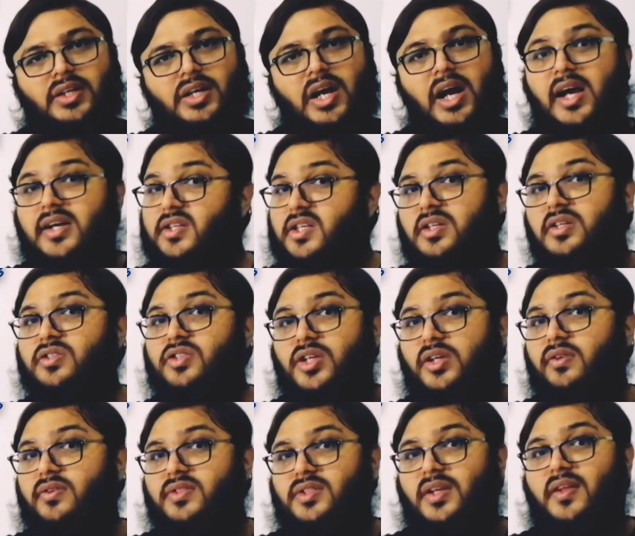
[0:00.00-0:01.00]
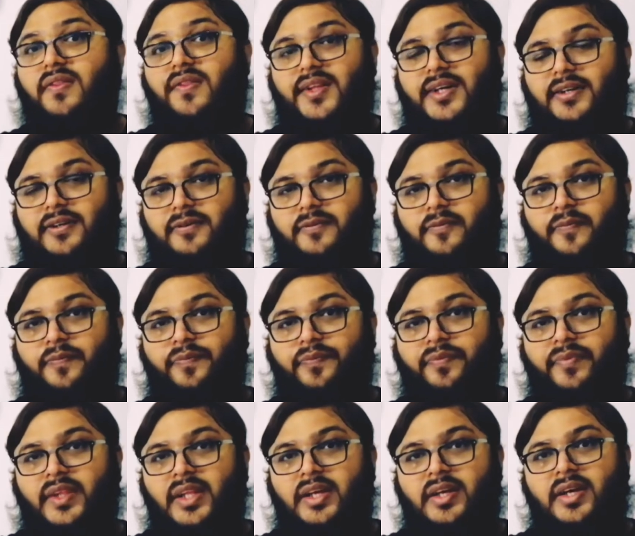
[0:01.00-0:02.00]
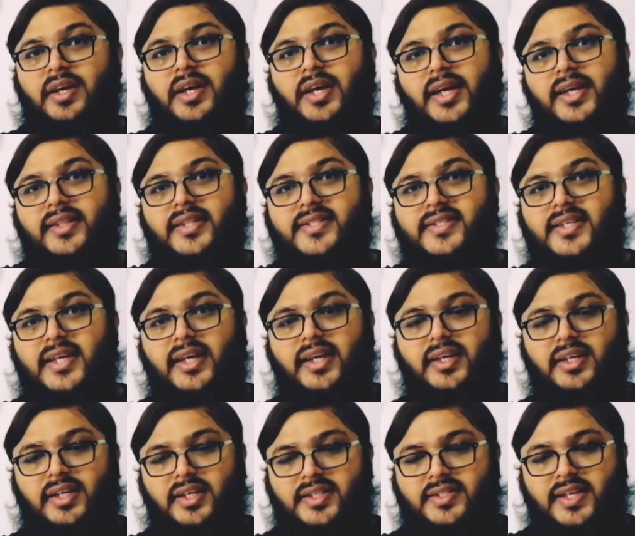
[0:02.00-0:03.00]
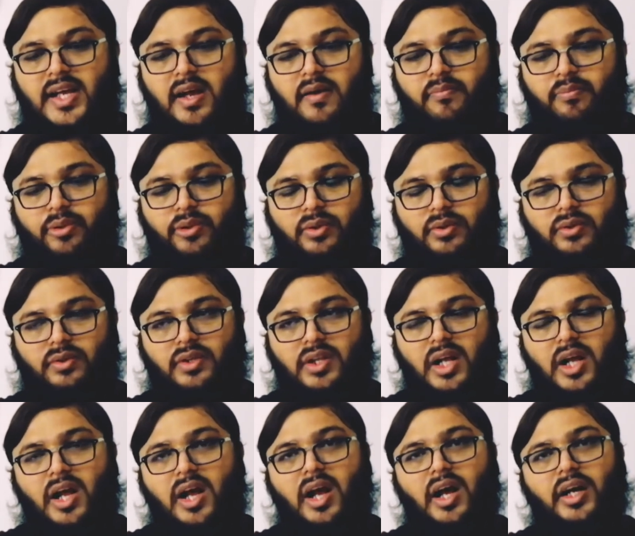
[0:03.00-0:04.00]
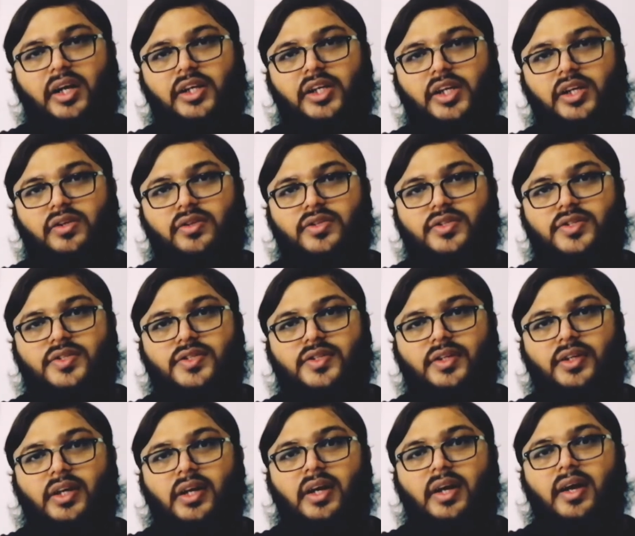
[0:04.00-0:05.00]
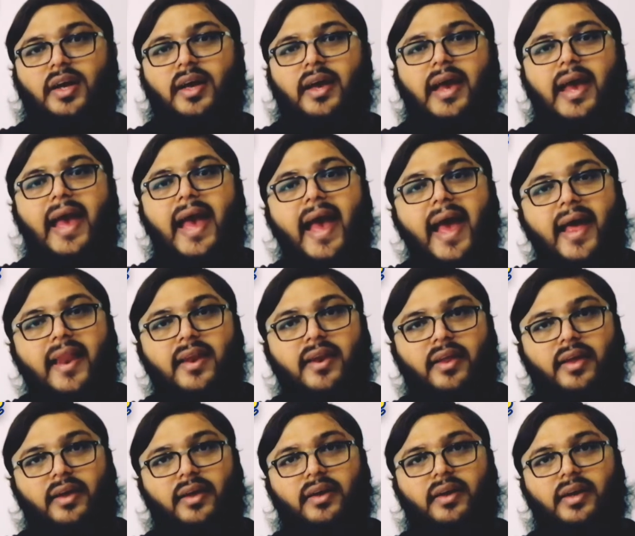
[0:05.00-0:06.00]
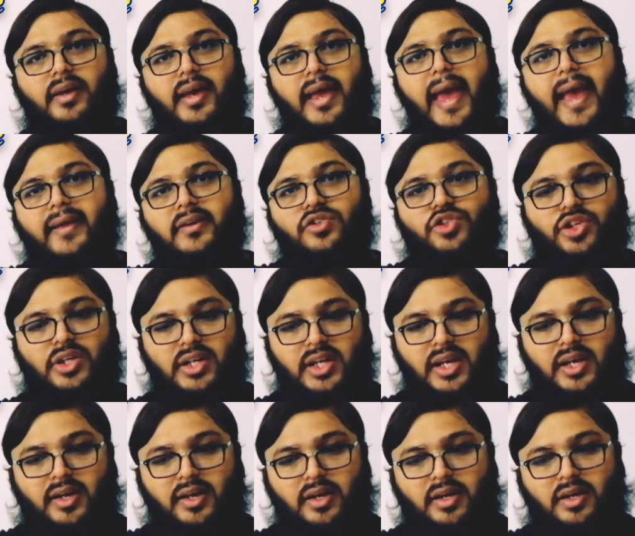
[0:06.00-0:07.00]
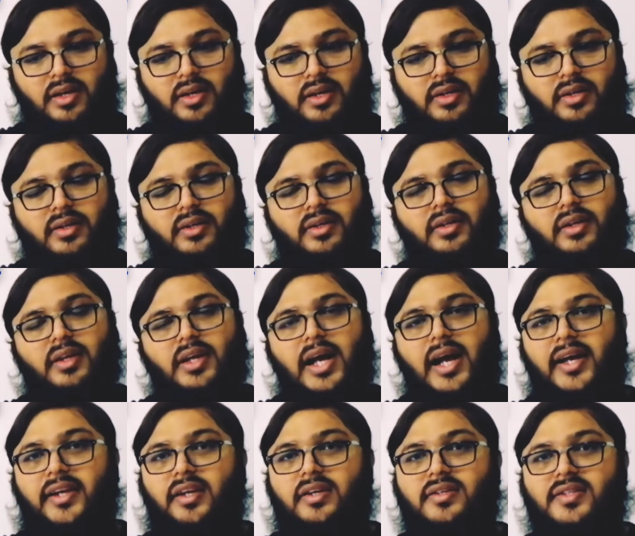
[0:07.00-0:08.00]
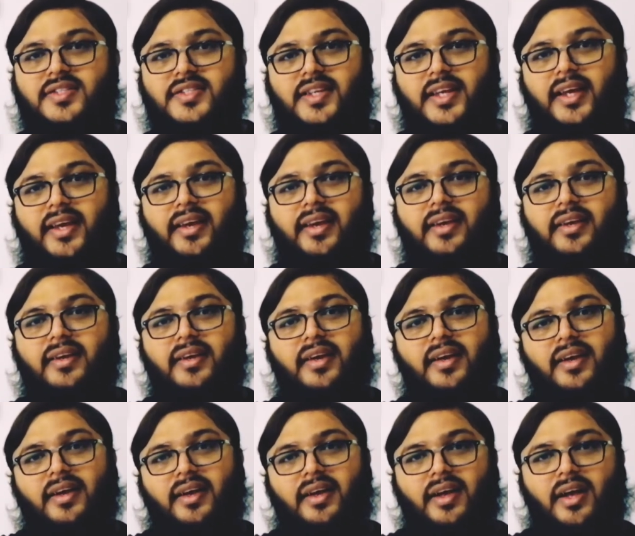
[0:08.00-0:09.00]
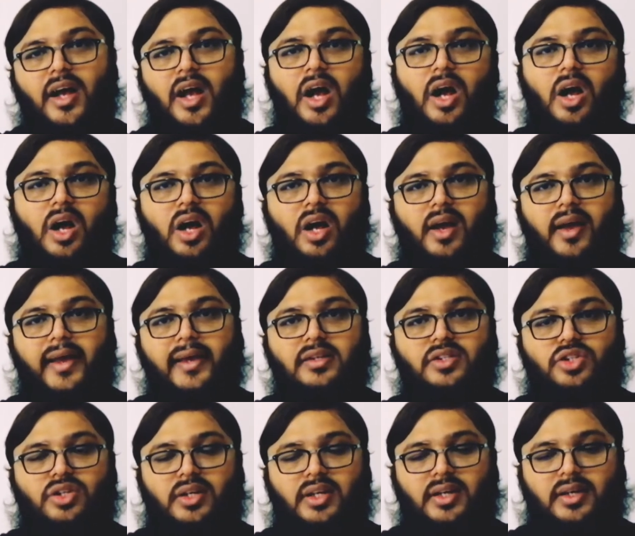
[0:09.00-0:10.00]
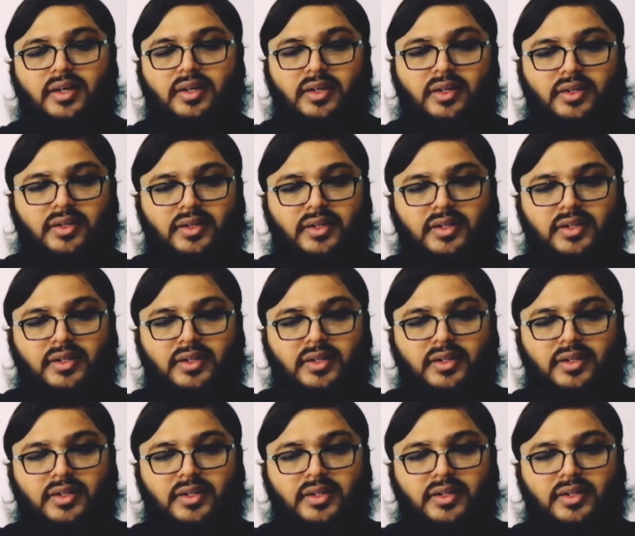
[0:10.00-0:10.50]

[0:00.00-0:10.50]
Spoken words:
I didn't use the. In the second example, I used an engineer. I didn't say a engineer.